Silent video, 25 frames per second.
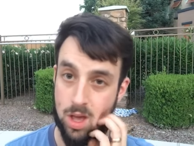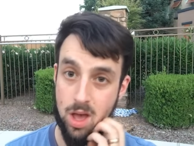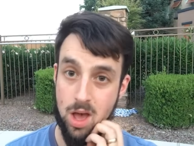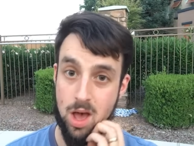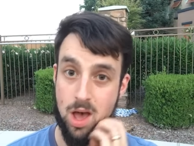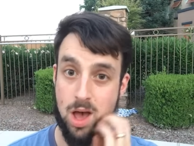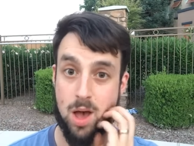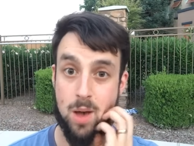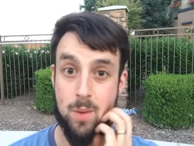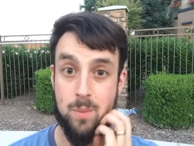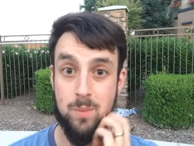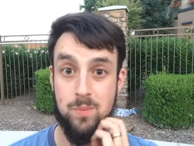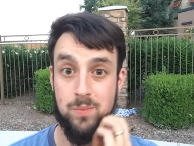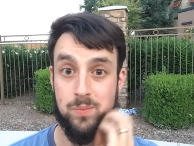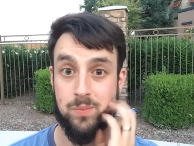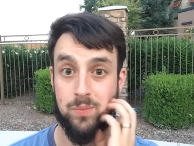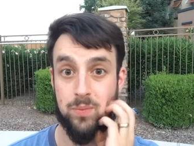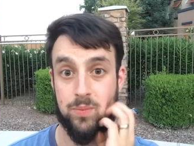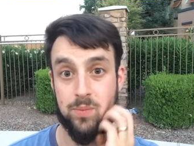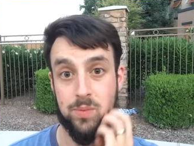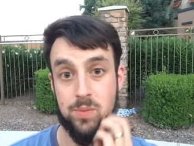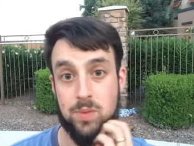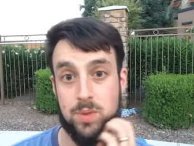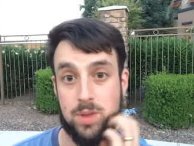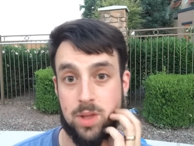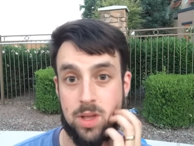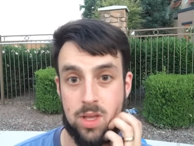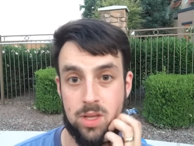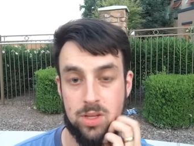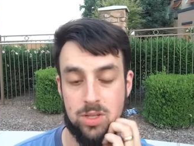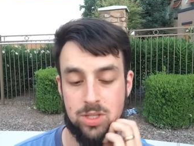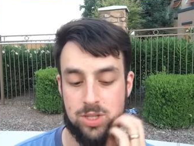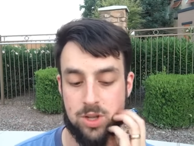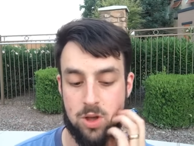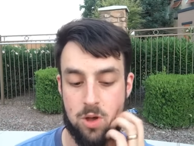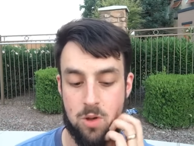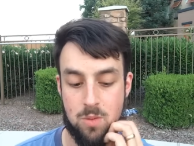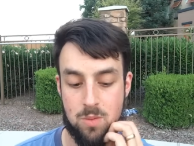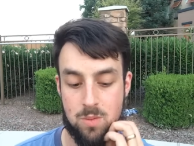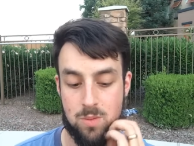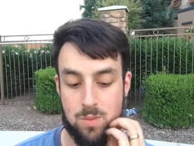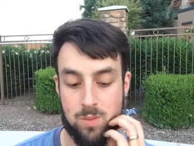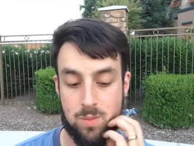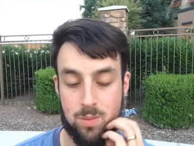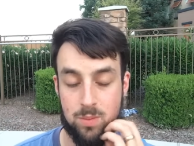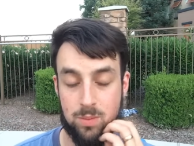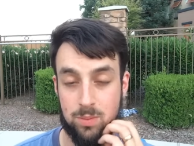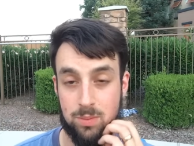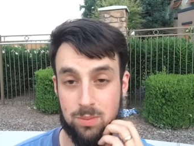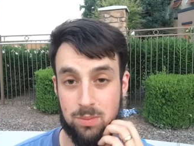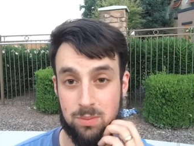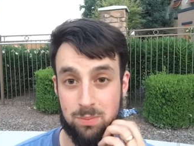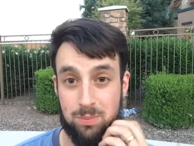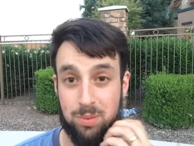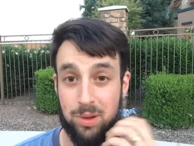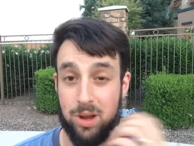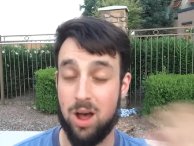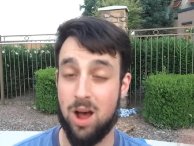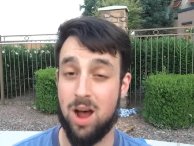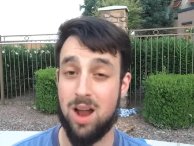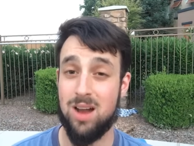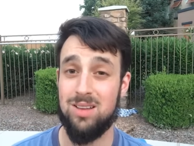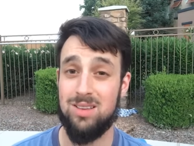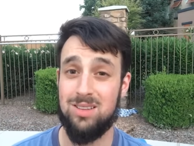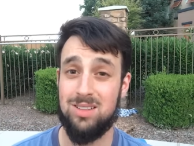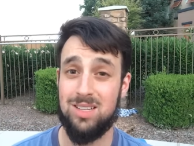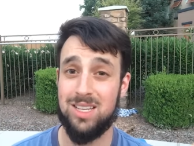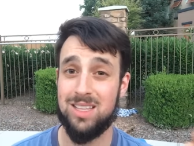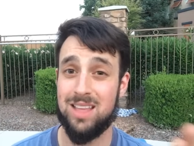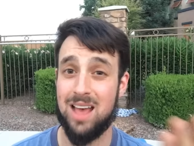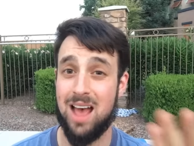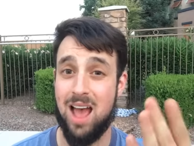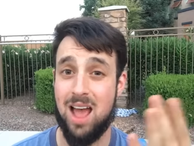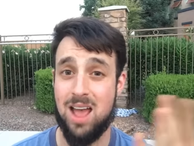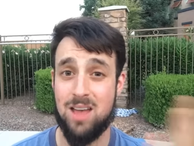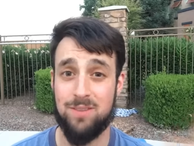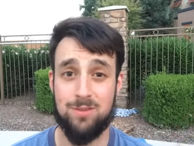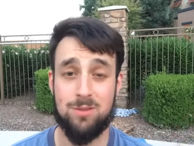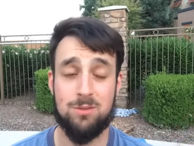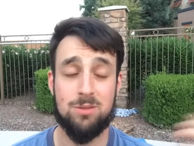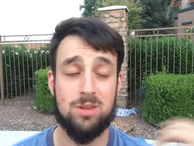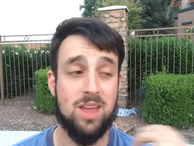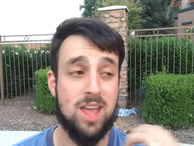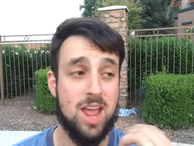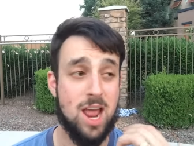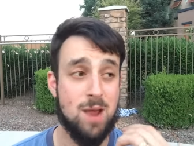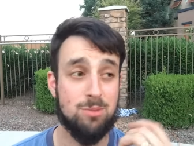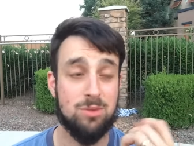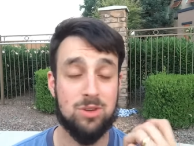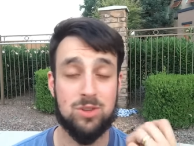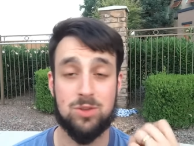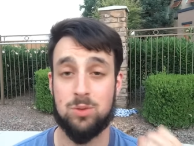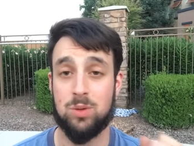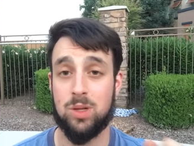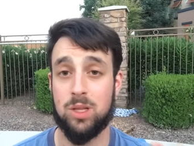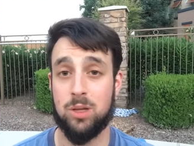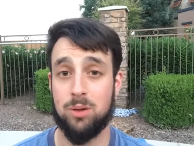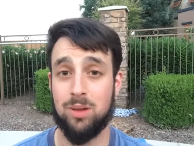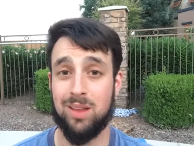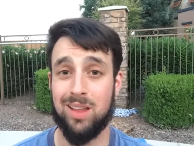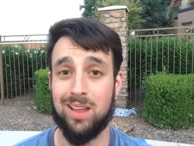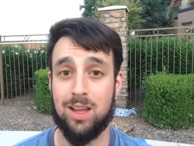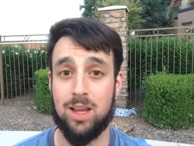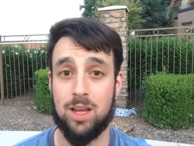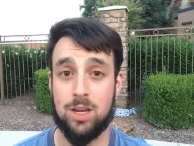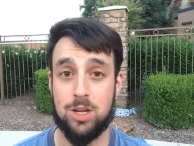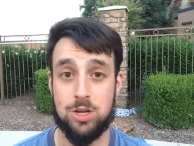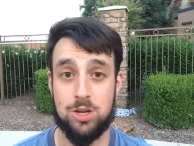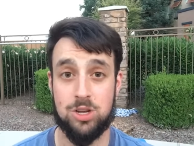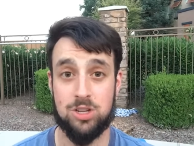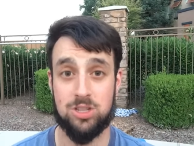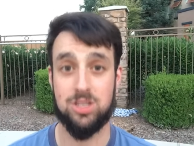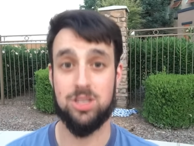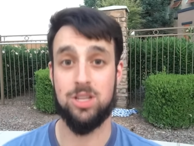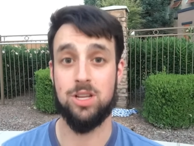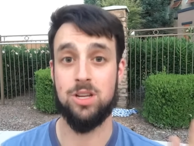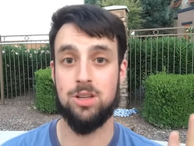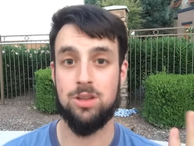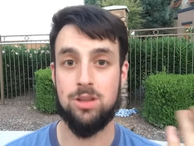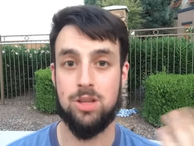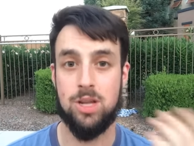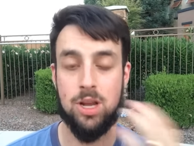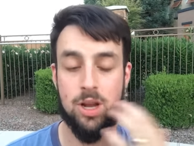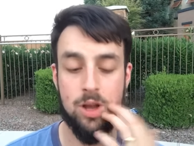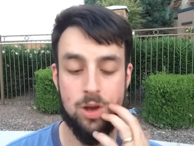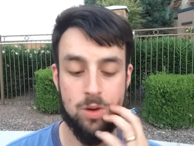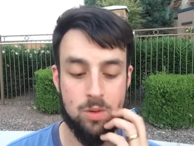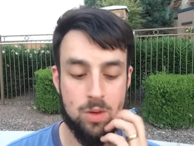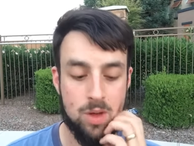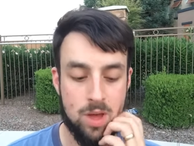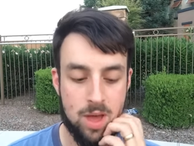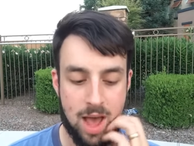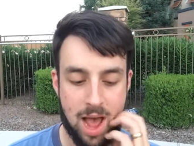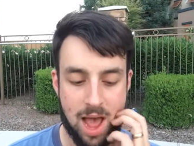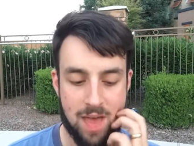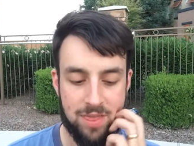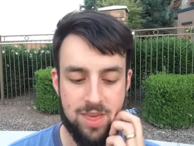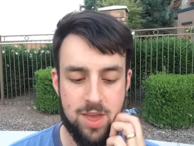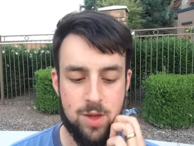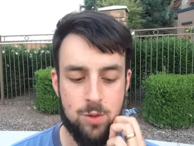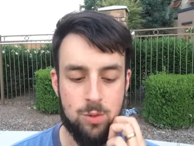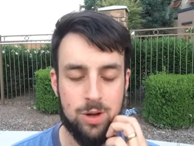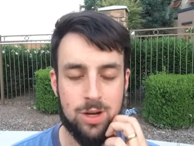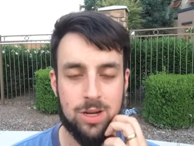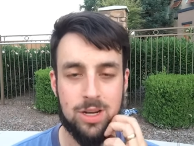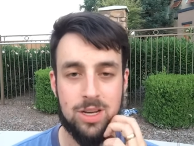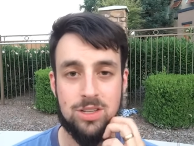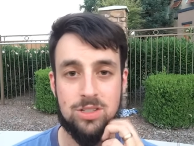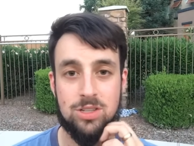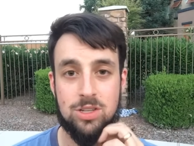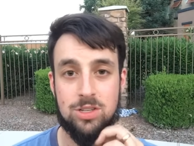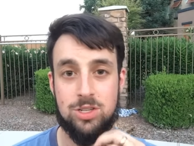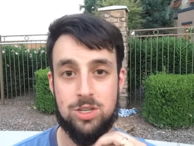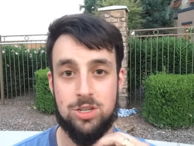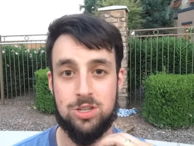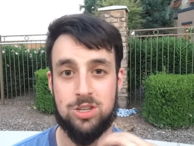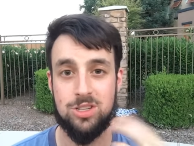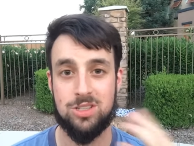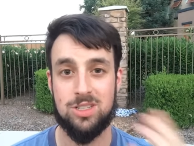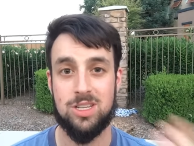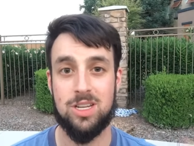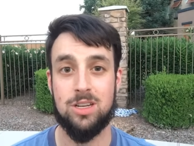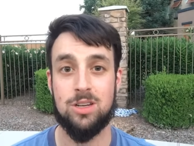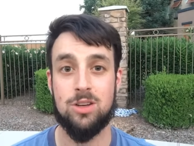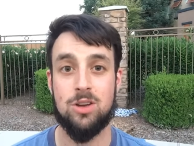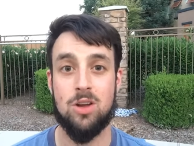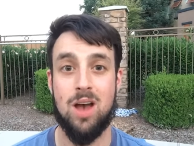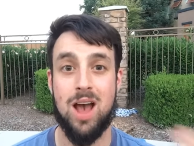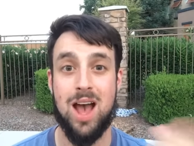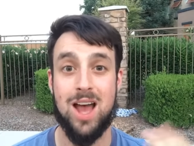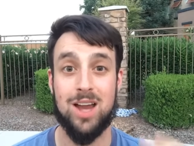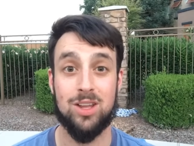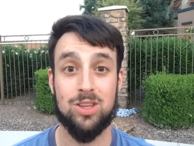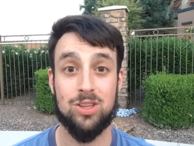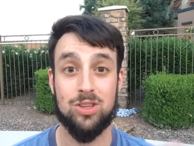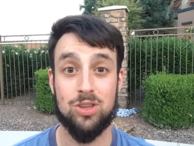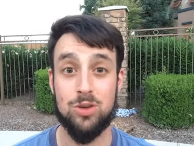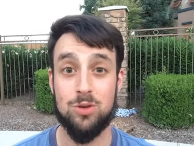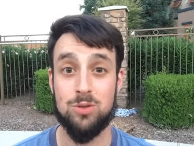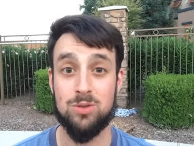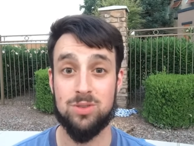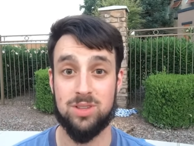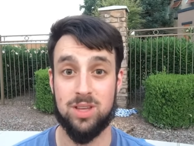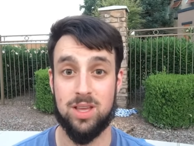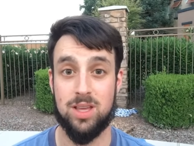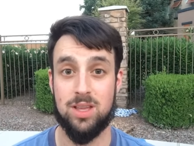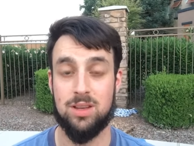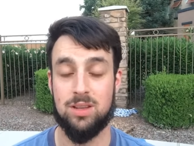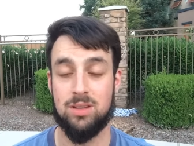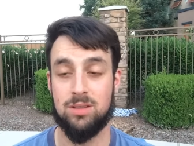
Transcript: Um, so but honestly, the iPhone camera is really, really good. You just, you know, I think what it is is you just need to know how to use it.